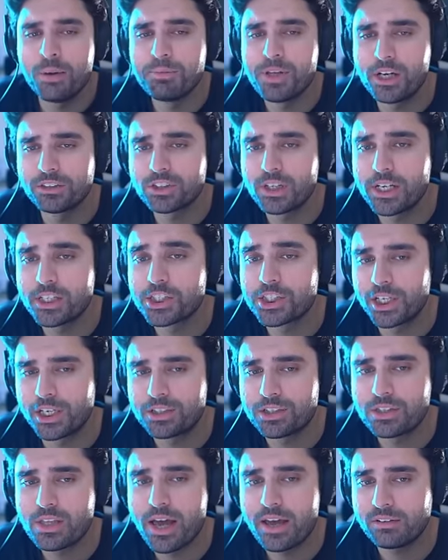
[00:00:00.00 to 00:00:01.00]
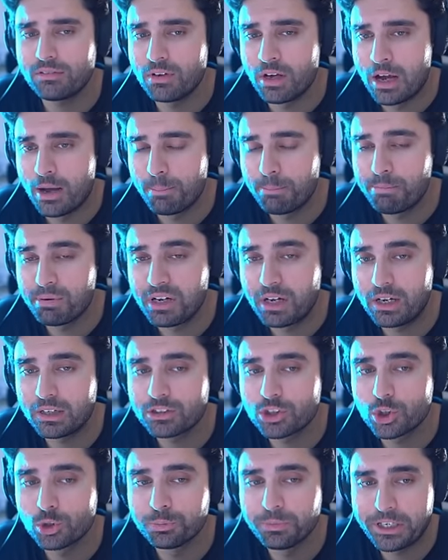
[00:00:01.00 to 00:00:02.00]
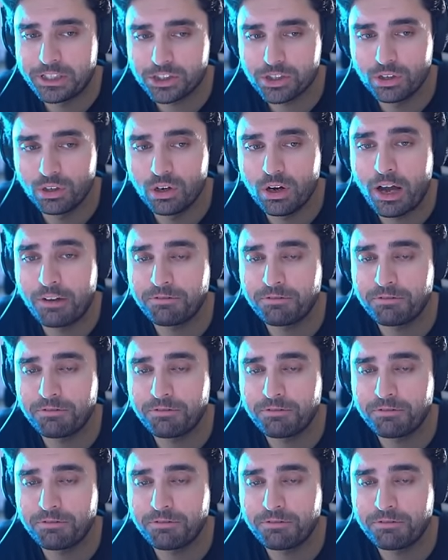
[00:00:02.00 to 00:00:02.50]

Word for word: I'm not gonna judge that uh, bug too much though.